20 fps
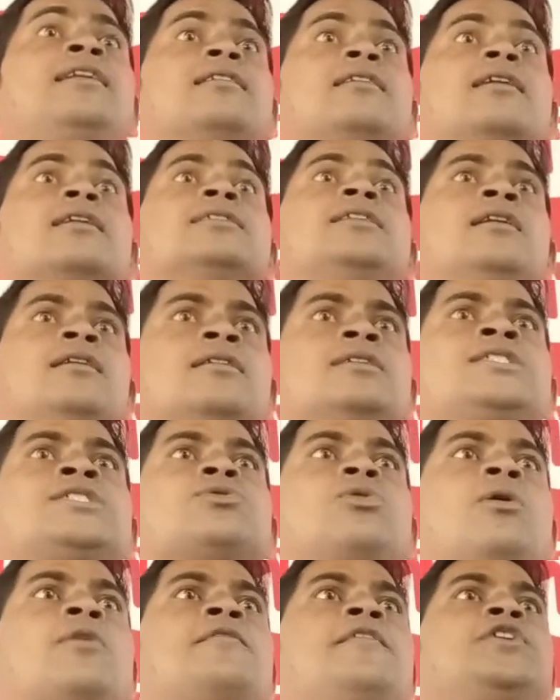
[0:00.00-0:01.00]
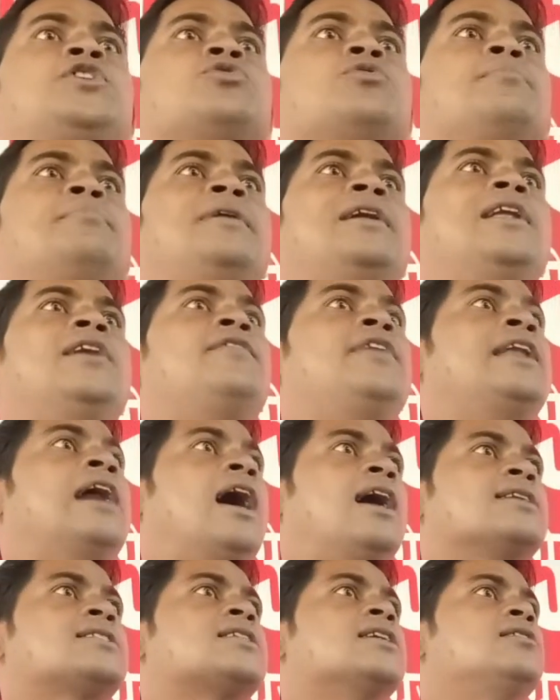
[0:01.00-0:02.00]
in others or we should believe in
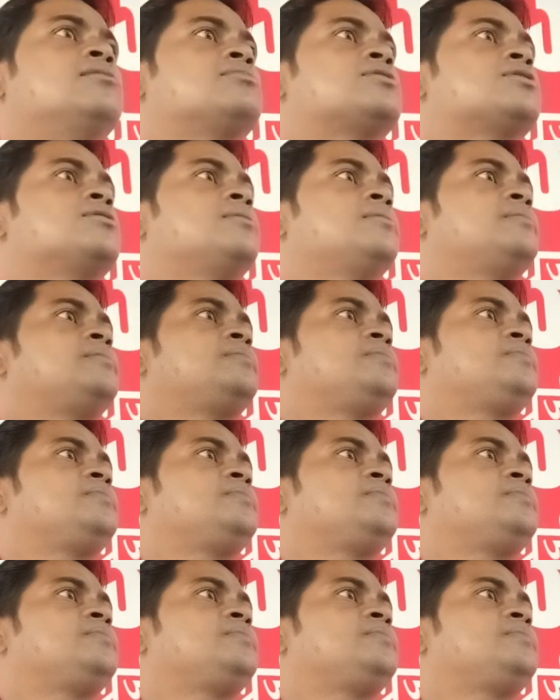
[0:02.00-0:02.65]
ourselves?